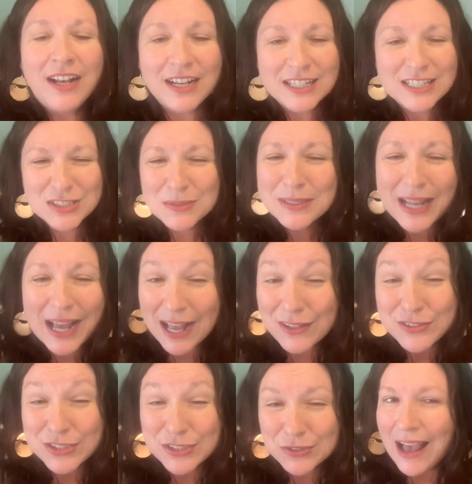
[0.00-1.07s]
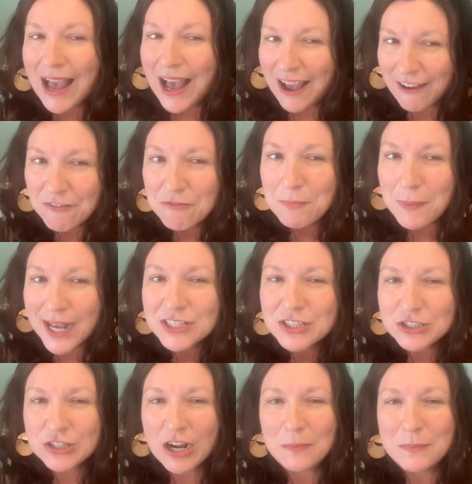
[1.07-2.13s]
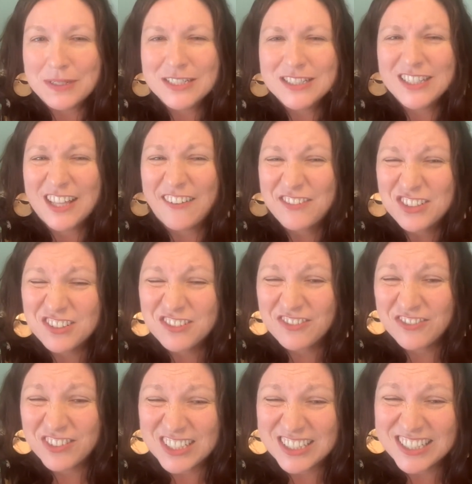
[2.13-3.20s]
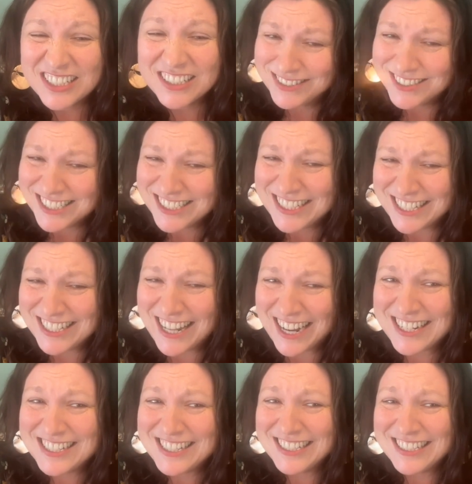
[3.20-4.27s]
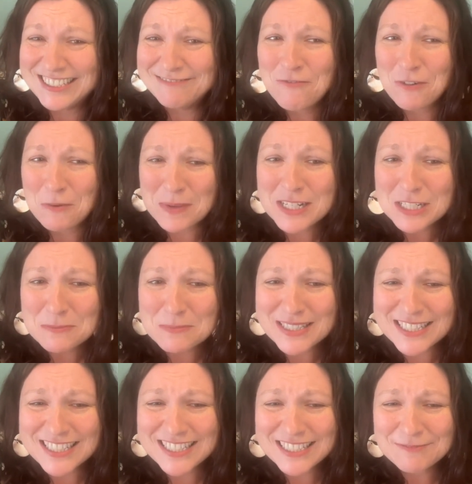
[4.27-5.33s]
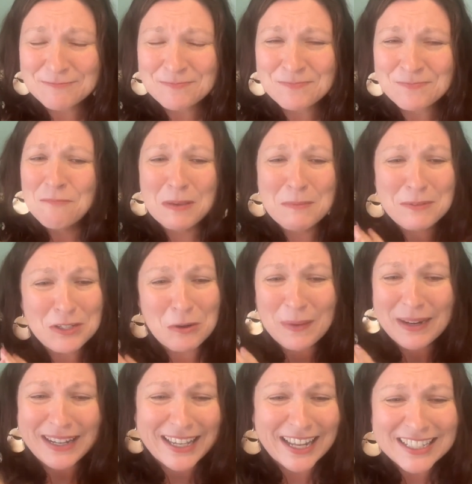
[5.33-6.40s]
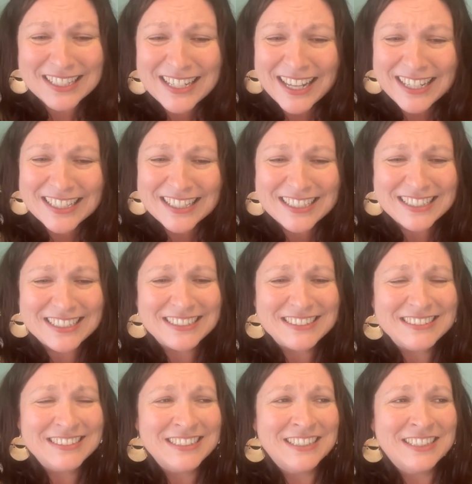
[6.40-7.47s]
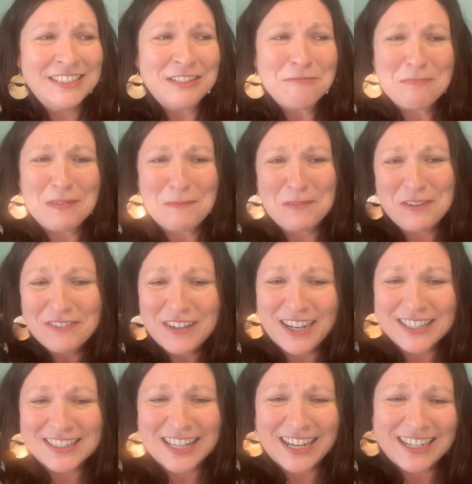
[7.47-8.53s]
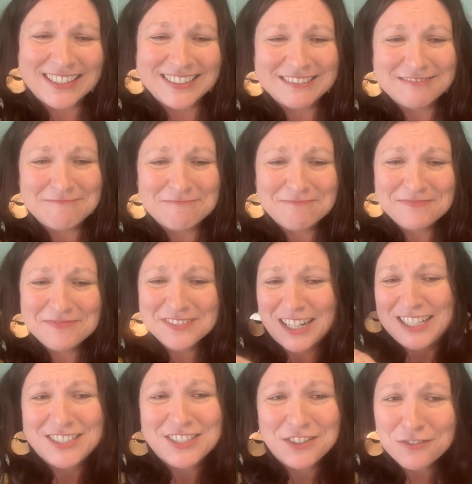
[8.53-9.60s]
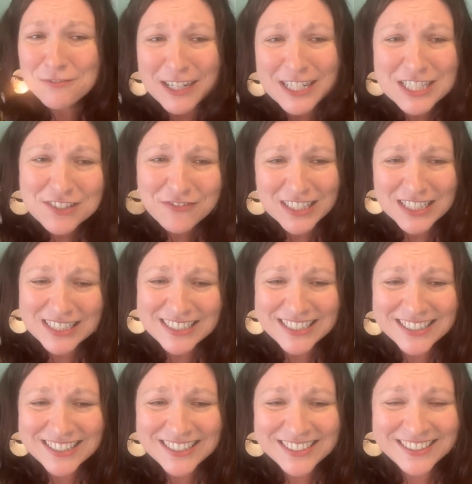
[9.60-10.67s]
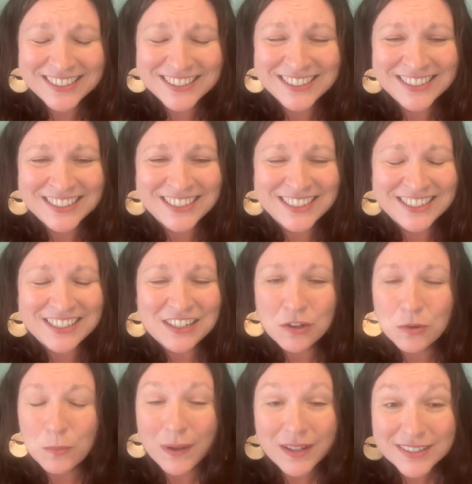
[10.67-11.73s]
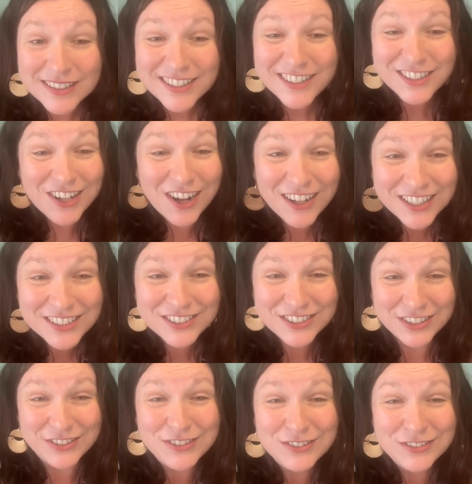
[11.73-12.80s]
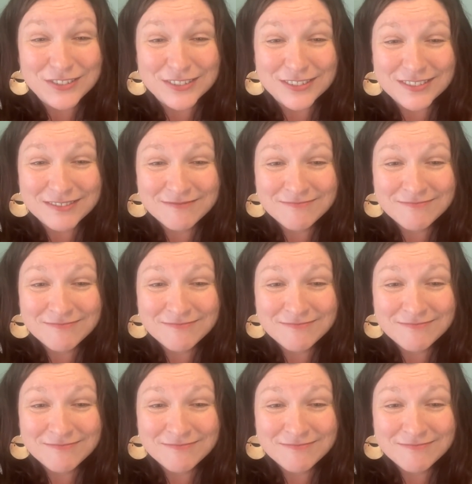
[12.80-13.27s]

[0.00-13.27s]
So, I want to ask you, have past traumas left you feeling disconnected from intimacy? Maybe you don't want to get naked. Maybe you've got that not so fresh feeling. Well, you're not alone.